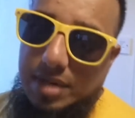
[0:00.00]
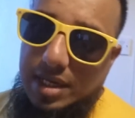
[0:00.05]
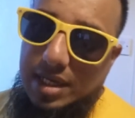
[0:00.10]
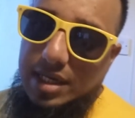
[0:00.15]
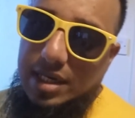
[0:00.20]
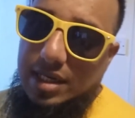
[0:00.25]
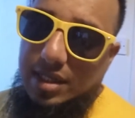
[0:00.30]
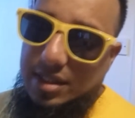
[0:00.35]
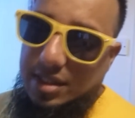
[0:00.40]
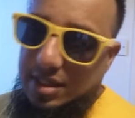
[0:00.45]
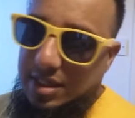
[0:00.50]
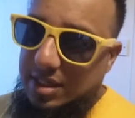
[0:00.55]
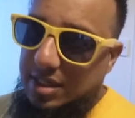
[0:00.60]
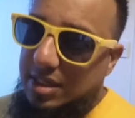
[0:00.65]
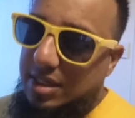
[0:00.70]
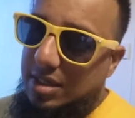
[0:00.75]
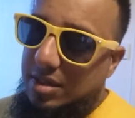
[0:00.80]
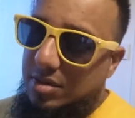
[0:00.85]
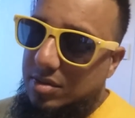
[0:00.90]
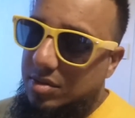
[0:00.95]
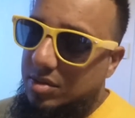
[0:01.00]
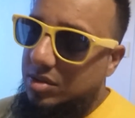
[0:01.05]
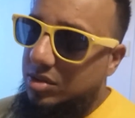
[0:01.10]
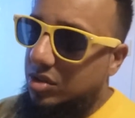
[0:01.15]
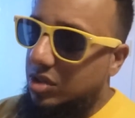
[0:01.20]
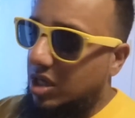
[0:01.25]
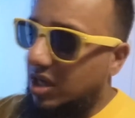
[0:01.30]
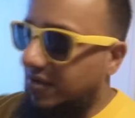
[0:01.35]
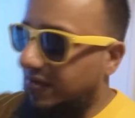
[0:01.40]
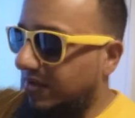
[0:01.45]
heading there now
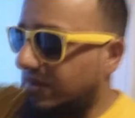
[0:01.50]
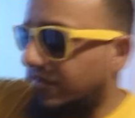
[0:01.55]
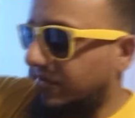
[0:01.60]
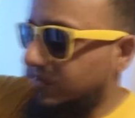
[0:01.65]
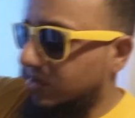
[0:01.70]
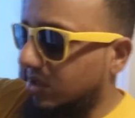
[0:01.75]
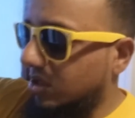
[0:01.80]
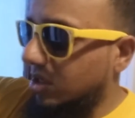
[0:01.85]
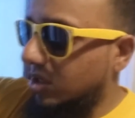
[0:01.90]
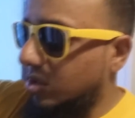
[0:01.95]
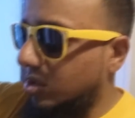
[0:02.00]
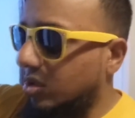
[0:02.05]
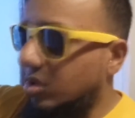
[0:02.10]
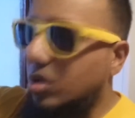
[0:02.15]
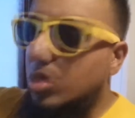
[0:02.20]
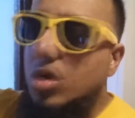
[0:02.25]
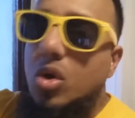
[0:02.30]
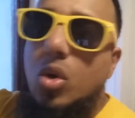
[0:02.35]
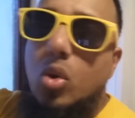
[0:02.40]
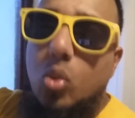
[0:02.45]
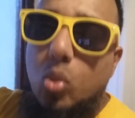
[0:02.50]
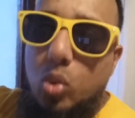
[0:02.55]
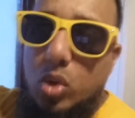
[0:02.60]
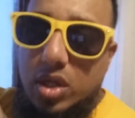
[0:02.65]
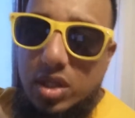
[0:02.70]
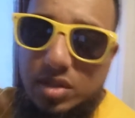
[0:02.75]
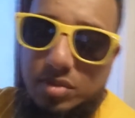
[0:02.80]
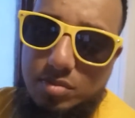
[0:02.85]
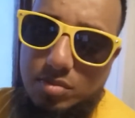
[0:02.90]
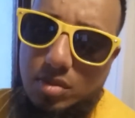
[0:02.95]
to have iftar
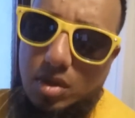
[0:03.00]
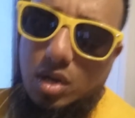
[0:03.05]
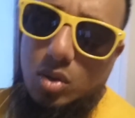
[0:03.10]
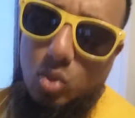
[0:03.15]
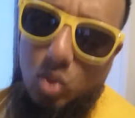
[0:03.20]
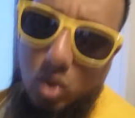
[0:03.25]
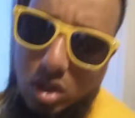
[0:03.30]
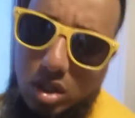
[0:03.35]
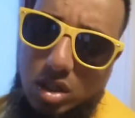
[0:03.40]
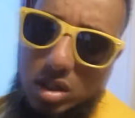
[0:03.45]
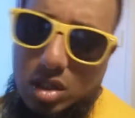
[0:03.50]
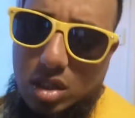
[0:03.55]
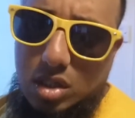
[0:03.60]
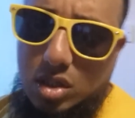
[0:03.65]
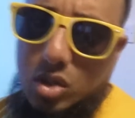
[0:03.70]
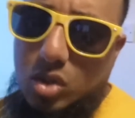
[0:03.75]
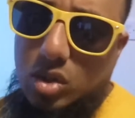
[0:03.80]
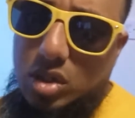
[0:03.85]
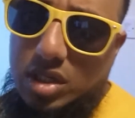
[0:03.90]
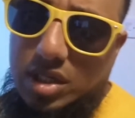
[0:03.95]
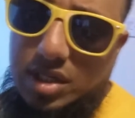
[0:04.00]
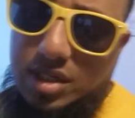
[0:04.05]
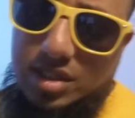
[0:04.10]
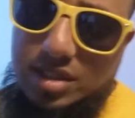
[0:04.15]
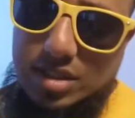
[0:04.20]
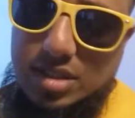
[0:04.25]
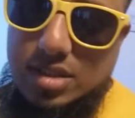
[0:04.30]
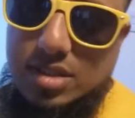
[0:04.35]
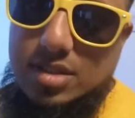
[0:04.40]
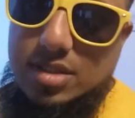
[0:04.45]
with my work
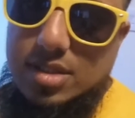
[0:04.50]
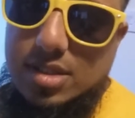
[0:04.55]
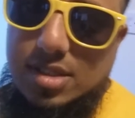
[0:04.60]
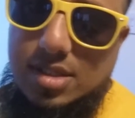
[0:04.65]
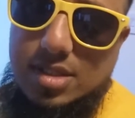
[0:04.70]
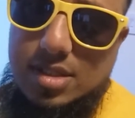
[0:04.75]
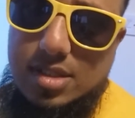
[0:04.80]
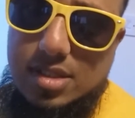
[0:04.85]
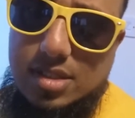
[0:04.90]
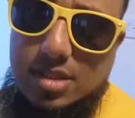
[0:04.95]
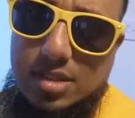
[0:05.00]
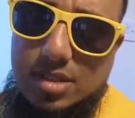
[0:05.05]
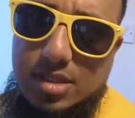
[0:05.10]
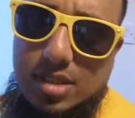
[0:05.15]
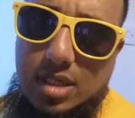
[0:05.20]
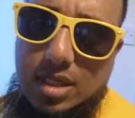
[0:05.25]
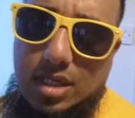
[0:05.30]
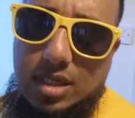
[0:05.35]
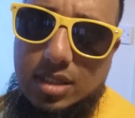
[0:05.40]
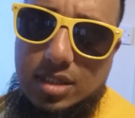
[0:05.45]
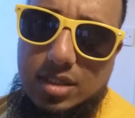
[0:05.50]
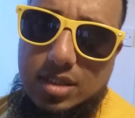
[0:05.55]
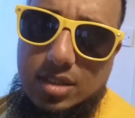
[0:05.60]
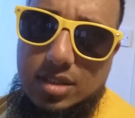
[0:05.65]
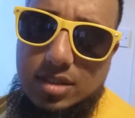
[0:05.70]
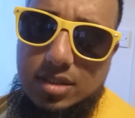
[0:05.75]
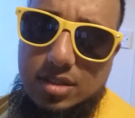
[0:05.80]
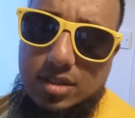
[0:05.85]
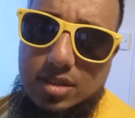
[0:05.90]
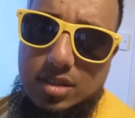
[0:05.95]
colleagues
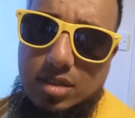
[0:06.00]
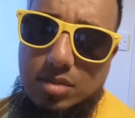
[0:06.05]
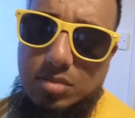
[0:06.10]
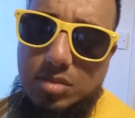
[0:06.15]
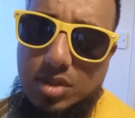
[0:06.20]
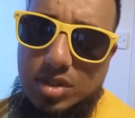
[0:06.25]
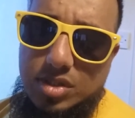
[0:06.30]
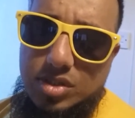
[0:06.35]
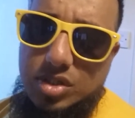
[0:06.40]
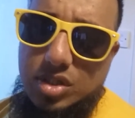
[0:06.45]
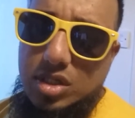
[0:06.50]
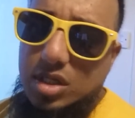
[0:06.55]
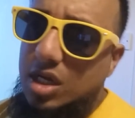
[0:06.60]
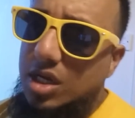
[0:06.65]
at the masjid.